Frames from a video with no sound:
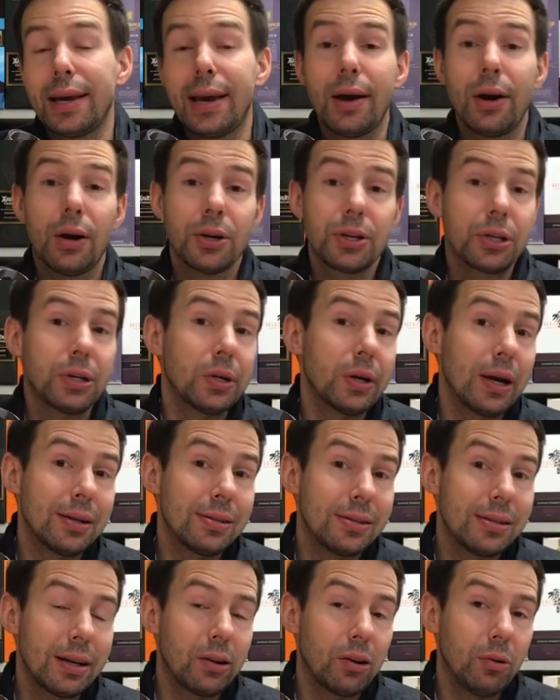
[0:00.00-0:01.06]
character
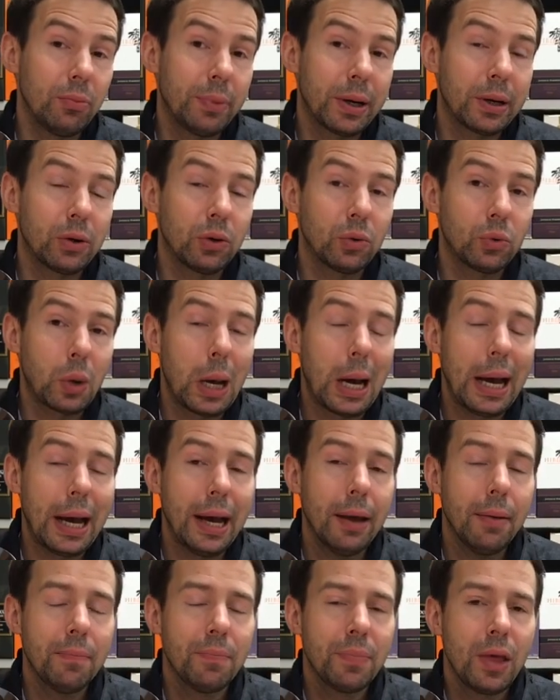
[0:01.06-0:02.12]
as single barrel
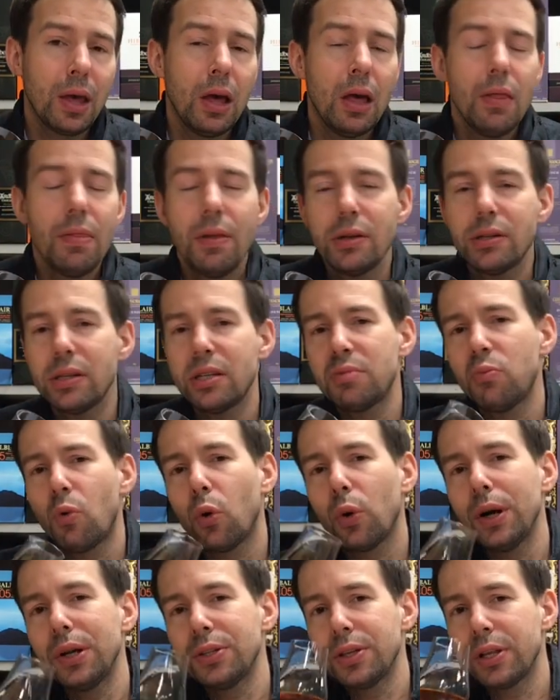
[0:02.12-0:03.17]
rye. This is
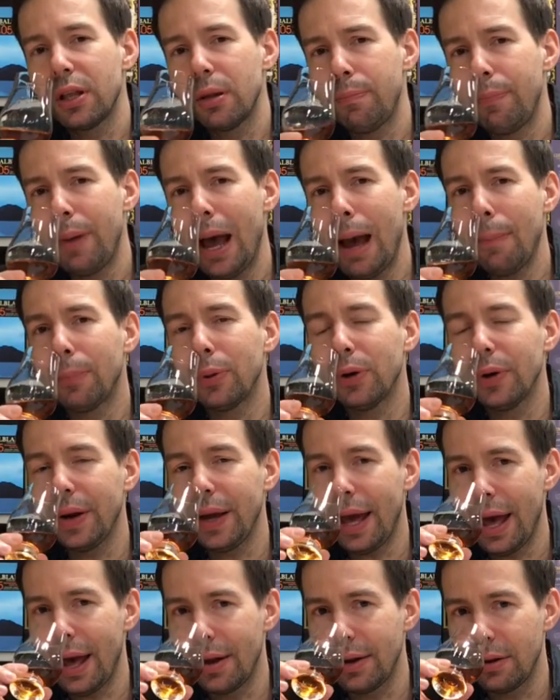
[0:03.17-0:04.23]
more into the
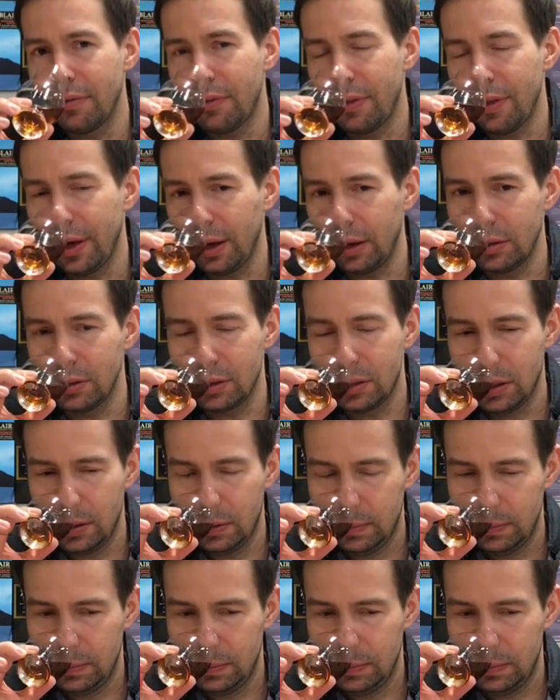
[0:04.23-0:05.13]
peppery end of things.